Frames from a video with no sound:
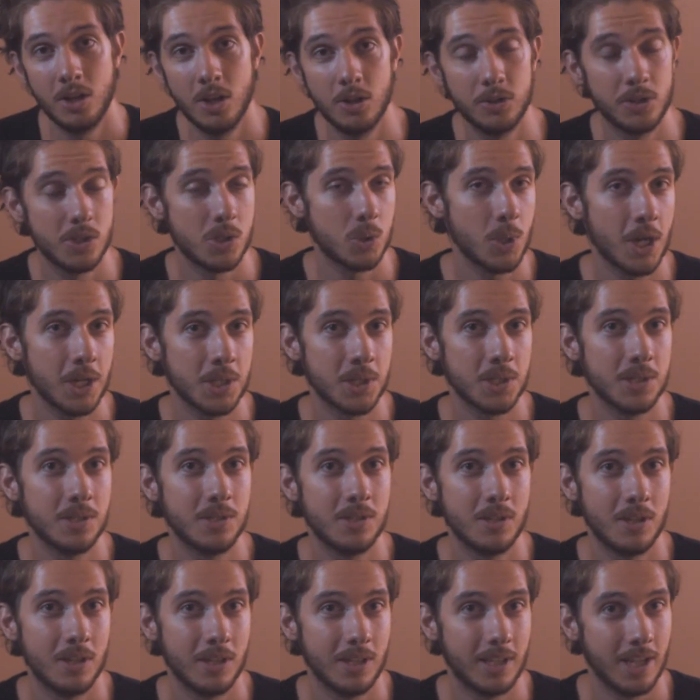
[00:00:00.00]

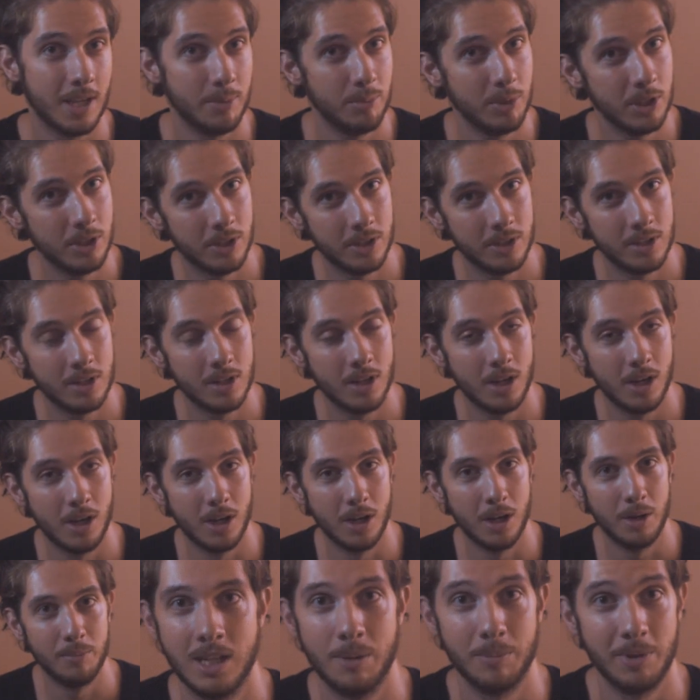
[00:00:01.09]
Distractions can be good.
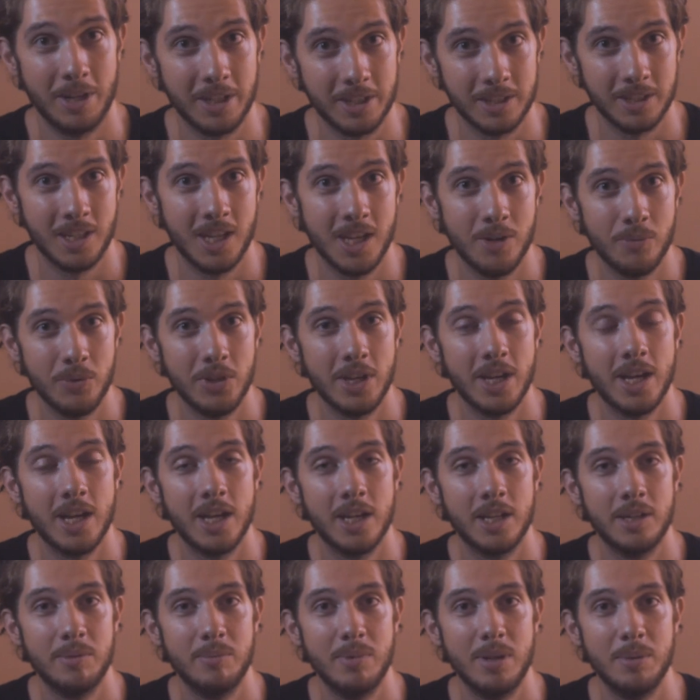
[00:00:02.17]
I'm not gonna lie, we
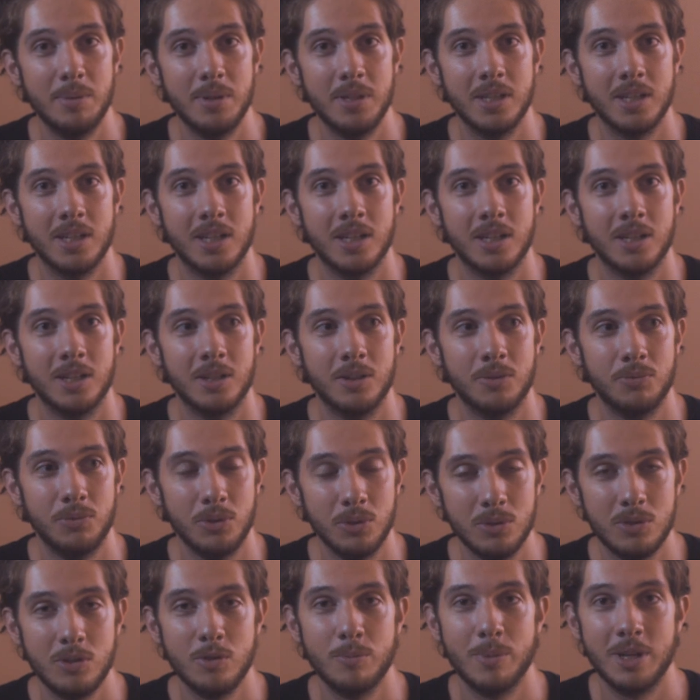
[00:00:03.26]
had maybe a few
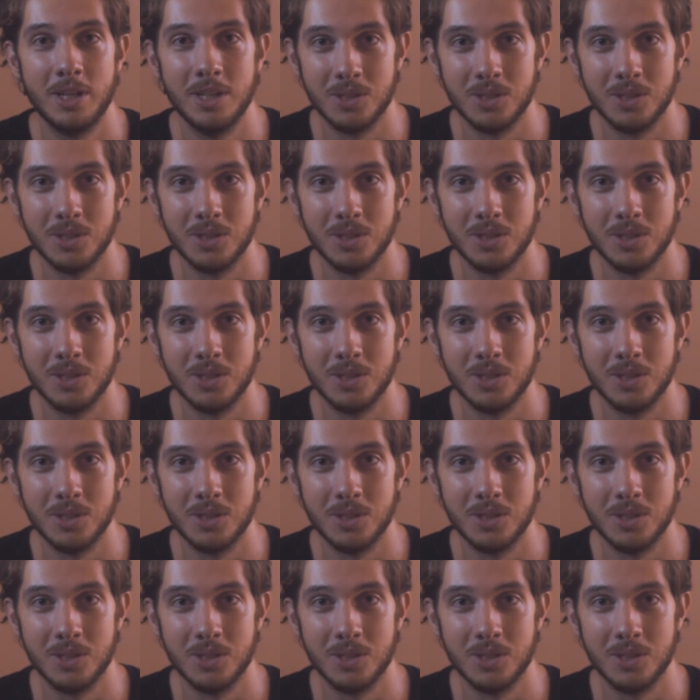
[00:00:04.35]
too many